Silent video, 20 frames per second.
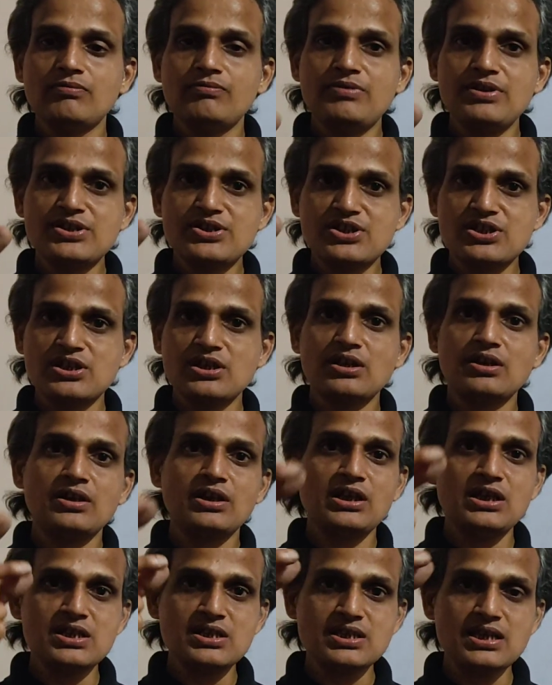which
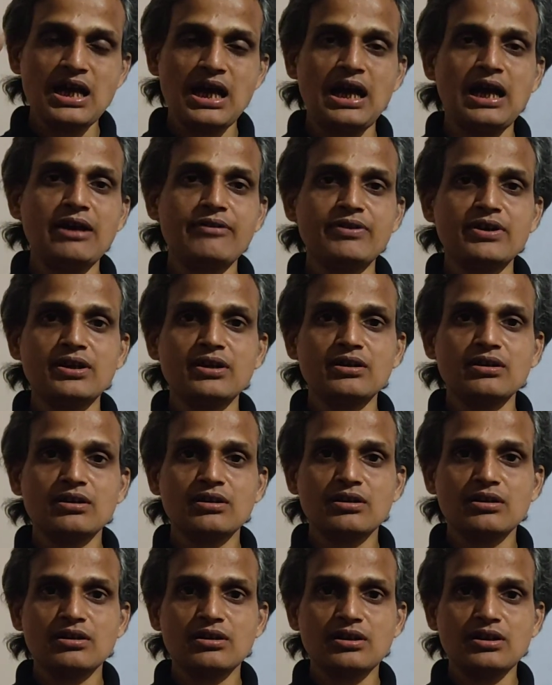is having
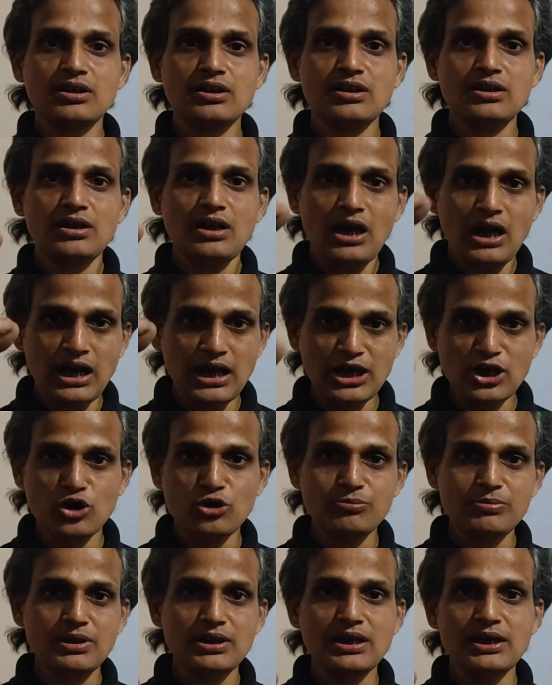
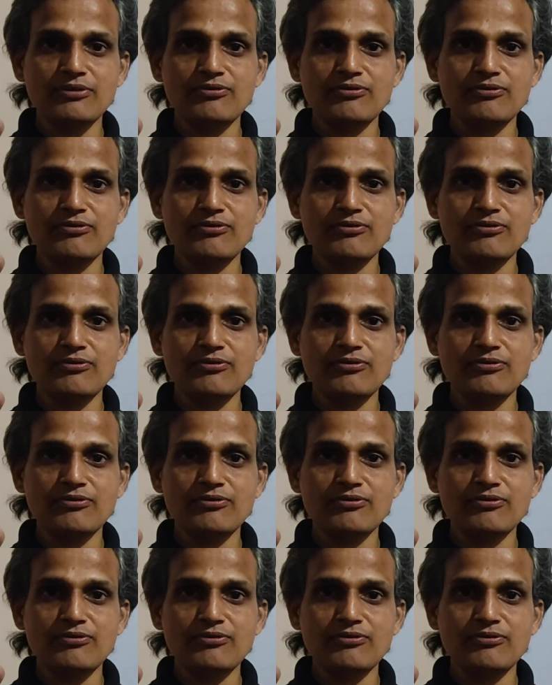allowable